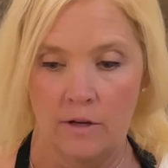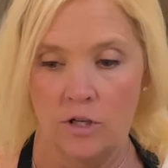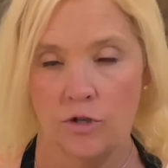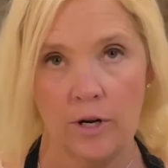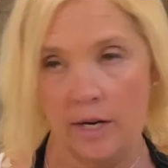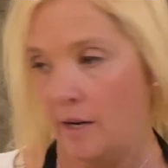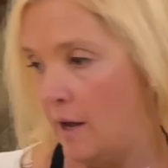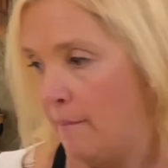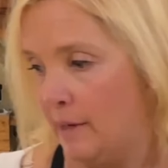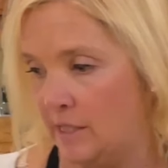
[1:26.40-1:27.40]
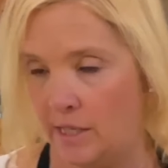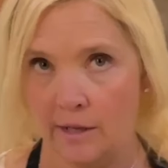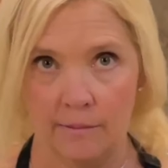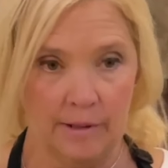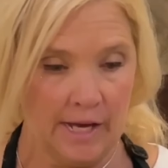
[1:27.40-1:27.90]
shredded
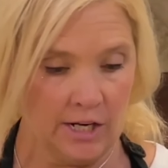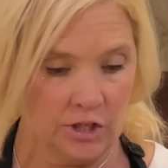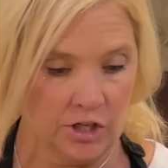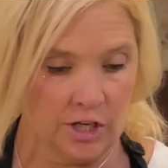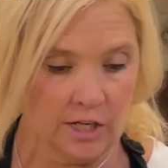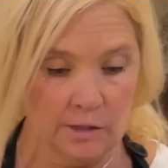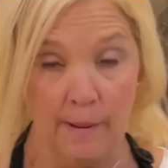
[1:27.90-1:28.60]
Mexican blend cheese,